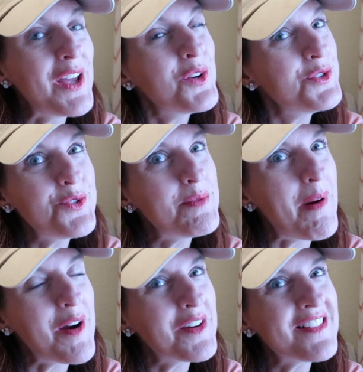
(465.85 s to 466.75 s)
I don't do the
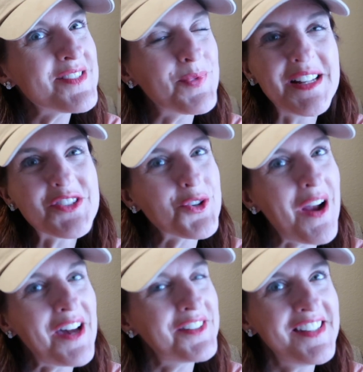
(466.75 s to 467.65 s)
parks when it's
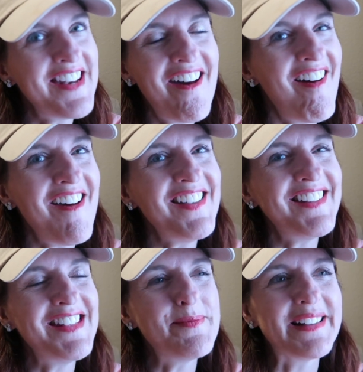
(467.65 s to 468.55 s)
crowded and
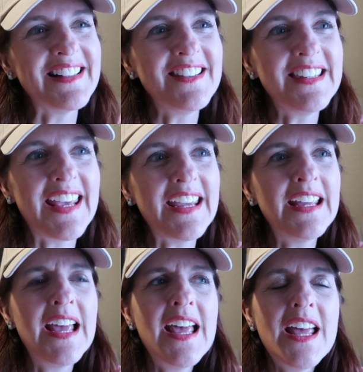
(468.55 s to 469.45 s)
hot in the middle of the day.